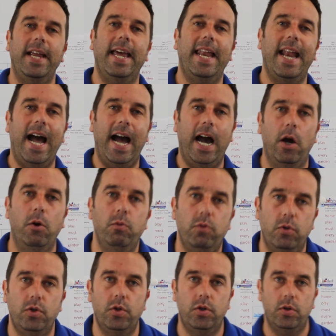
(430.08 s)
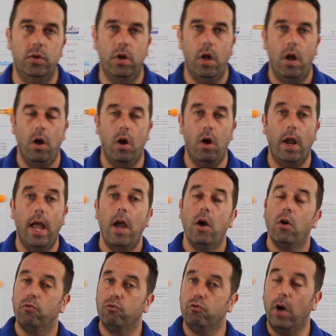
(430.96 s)
it out.
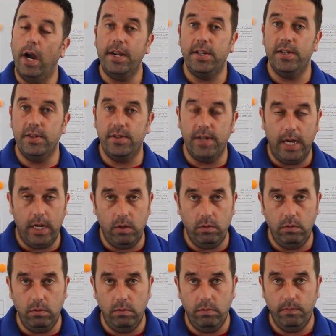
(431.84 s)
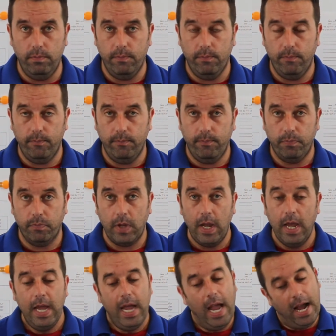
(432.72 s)
Write it down
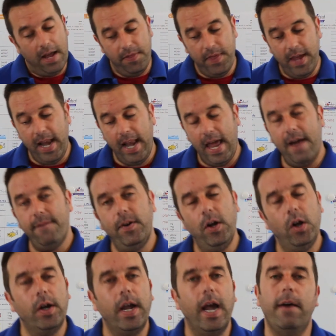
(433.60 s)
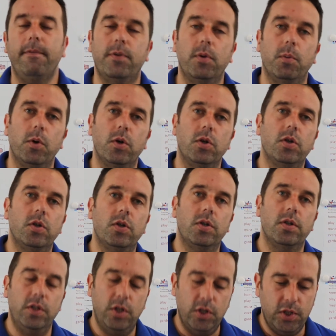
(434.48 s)
and then have a look
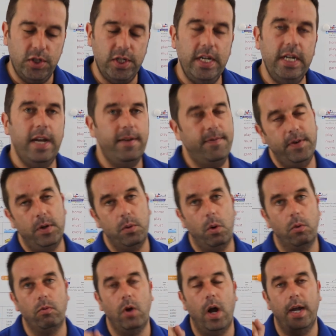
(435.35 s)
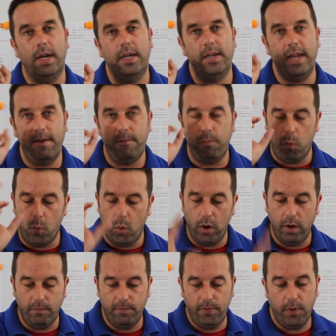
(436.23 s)
afterwards to see if you were right, if
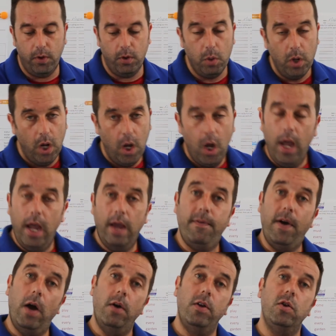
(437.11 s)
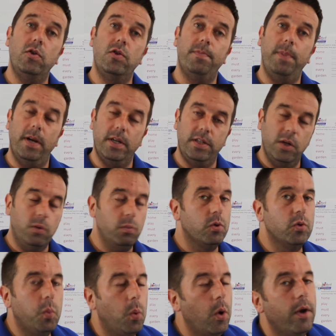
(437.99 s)
how you spelt it
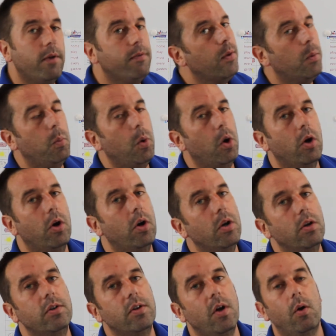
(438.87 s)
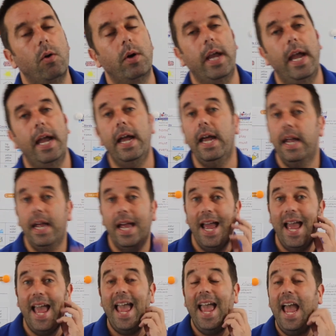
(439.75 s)
was one of the words, okay?
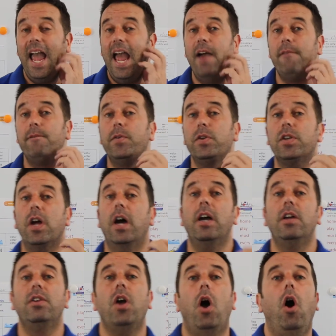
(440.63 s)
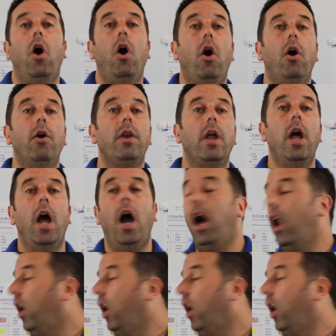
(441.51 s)
Emphasize on a